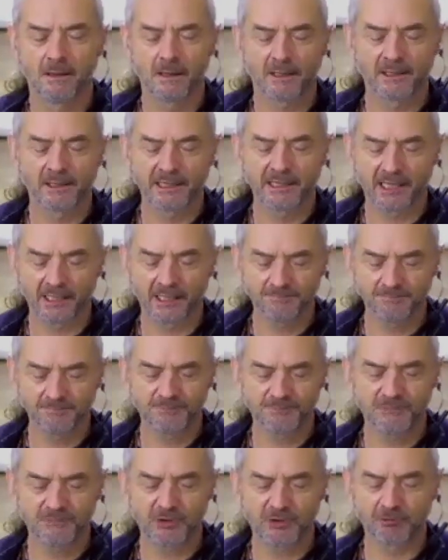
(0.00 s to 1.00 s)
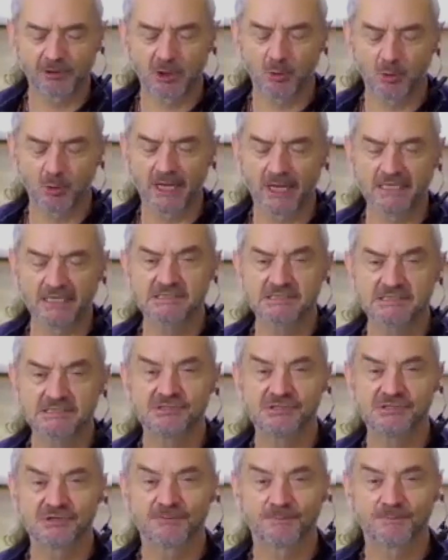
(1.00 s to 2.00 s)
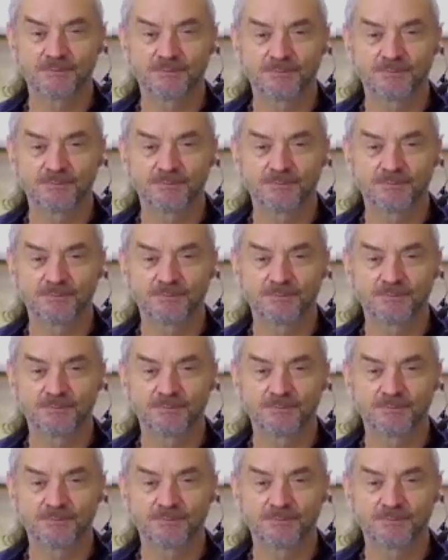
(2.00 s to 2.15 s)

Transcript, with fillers: And again, you request